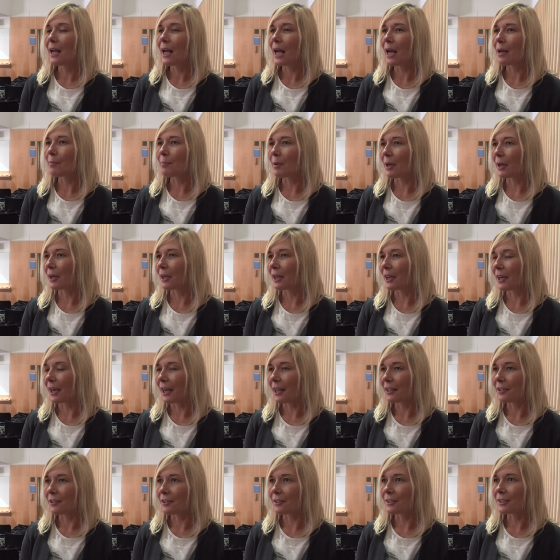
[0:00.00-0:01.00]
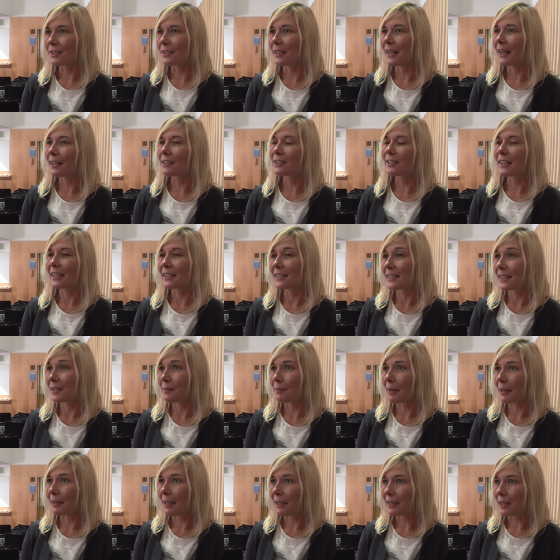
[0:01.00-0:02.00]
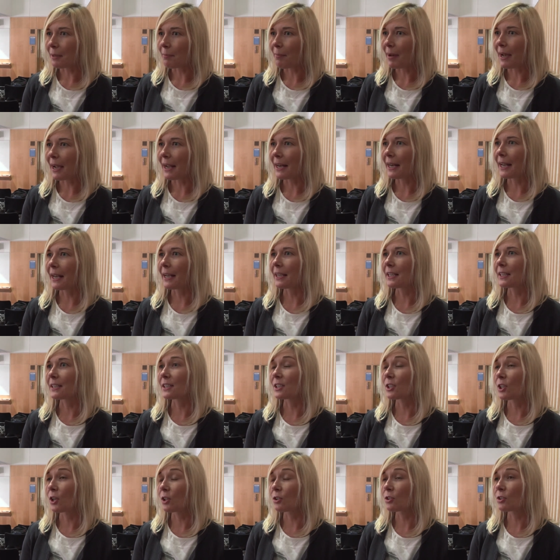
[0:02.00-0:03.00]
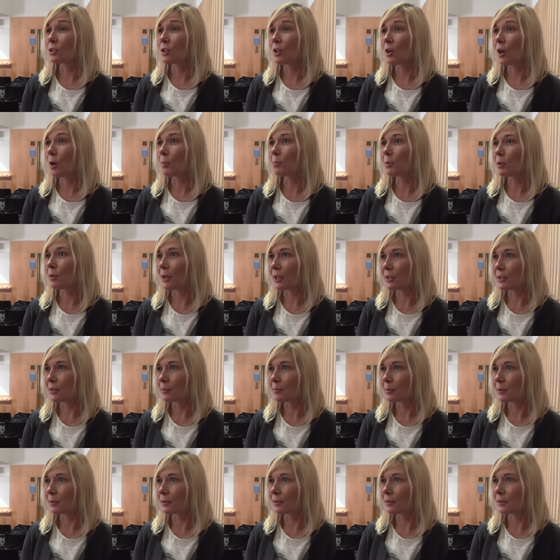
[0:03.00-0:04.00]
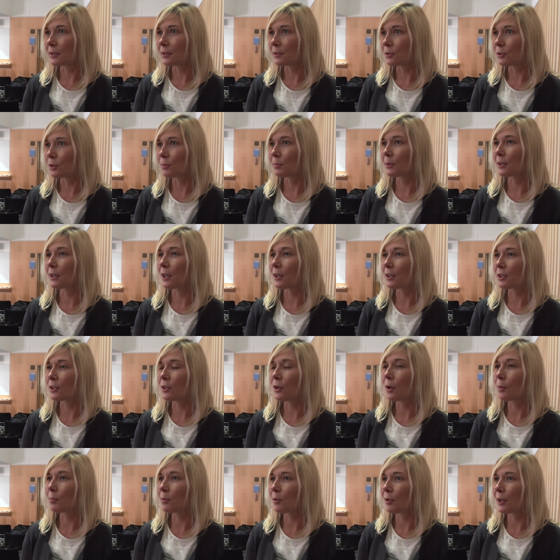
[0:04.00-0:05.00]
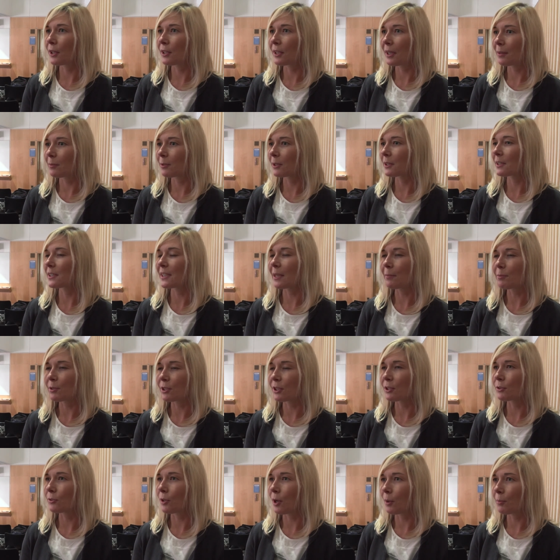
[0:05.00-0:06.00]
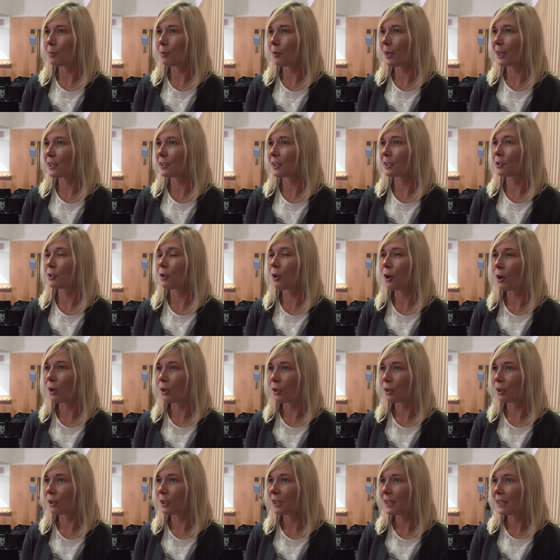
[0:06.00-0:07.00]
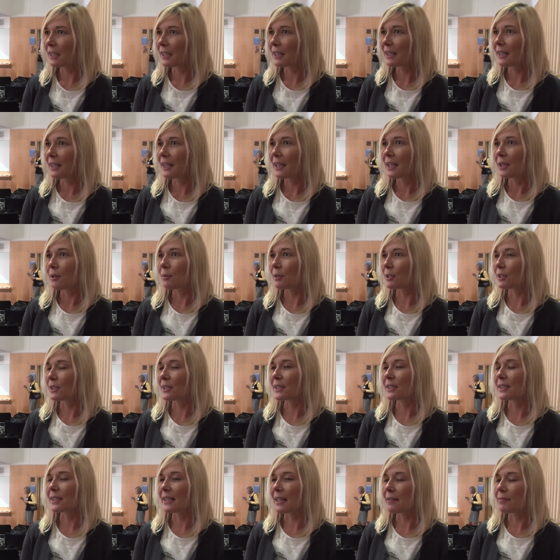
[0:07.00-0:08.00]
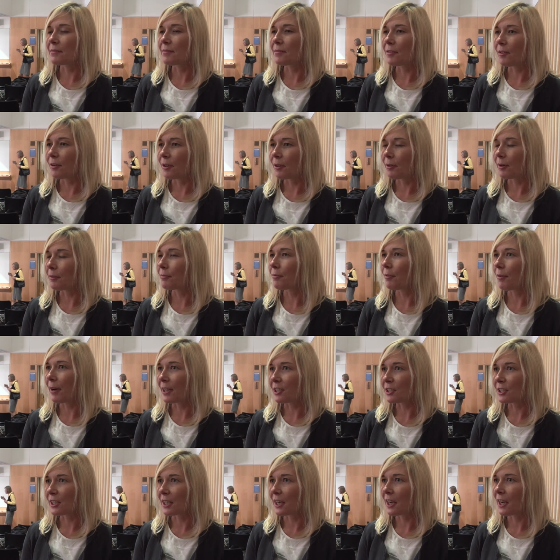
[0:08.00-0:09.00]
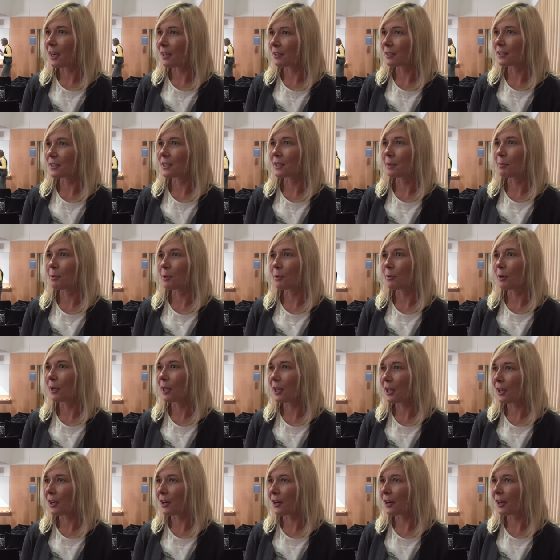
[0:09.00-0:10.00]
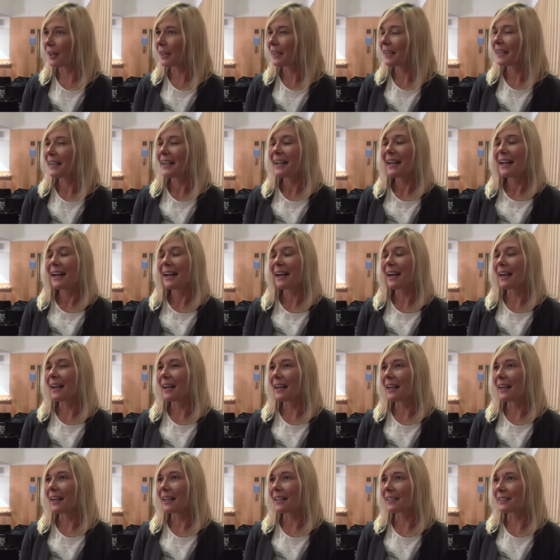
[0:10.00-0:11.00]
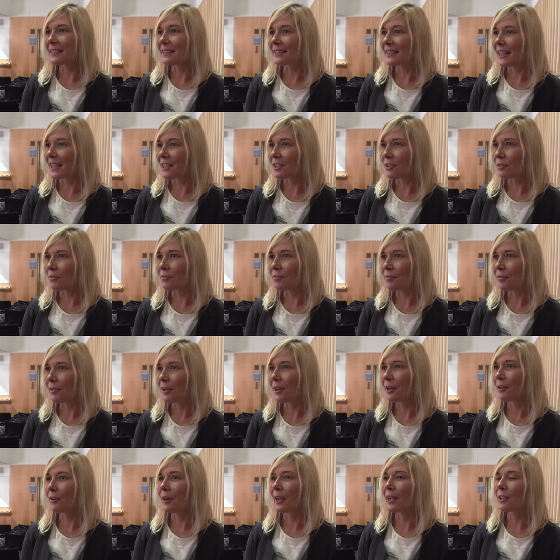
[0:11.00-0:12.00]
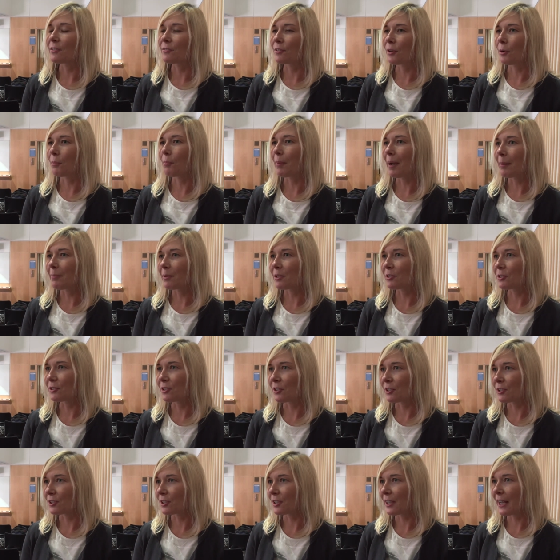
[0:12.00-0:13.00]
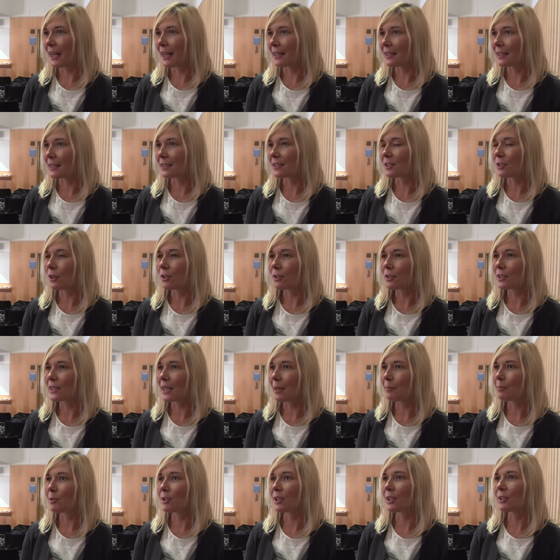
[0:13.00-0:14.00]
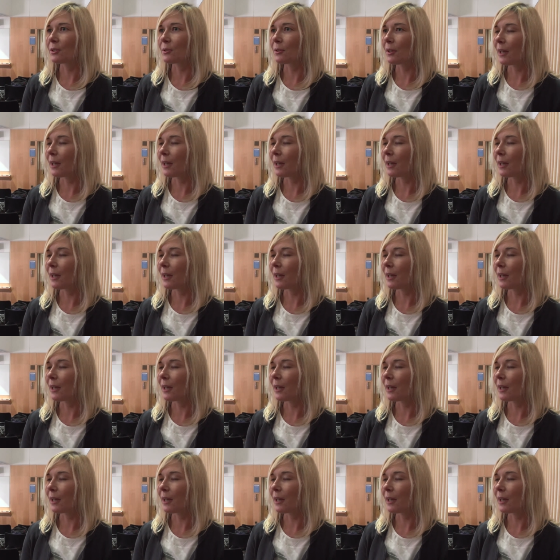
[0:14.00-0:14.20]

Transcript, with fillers: among others, that text and data mining is not copyrightable, should be not copyrightable and subject to copyright at all, which is a very refreshing concept to hear. Uh, instead of hearing from publishers that it's all subject to